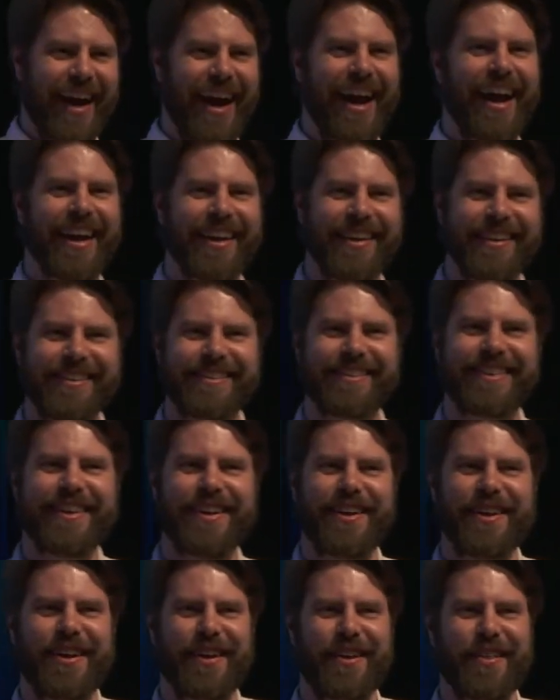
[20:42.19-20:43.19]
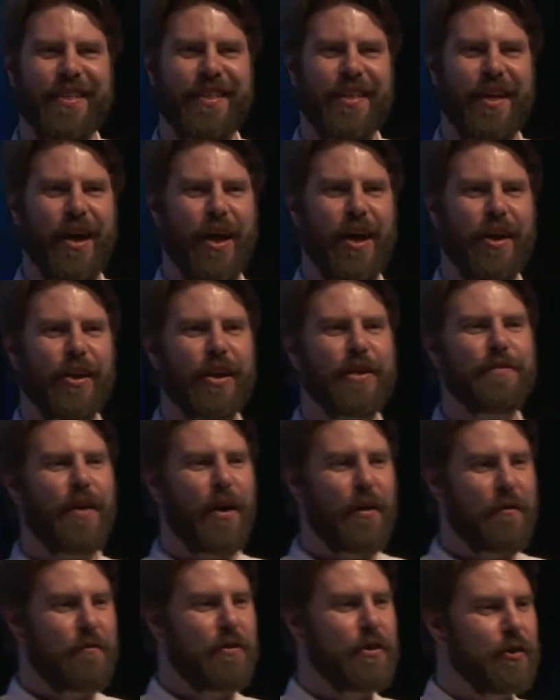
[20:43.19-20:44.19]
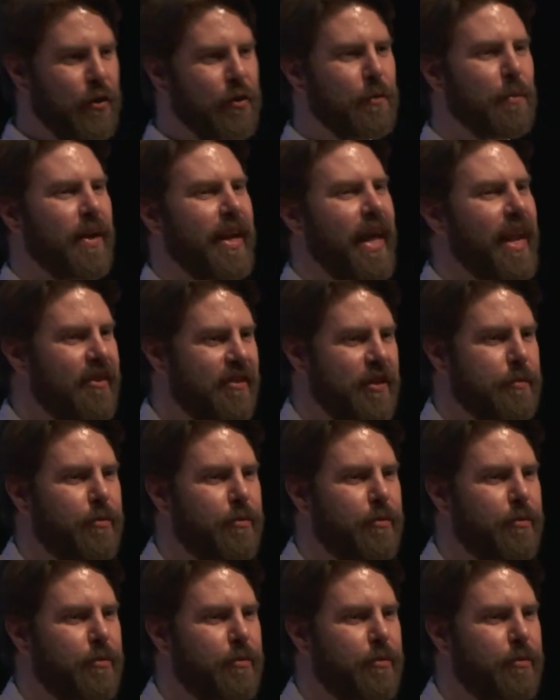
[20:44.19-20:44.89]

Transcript: and a lot of our renewable energy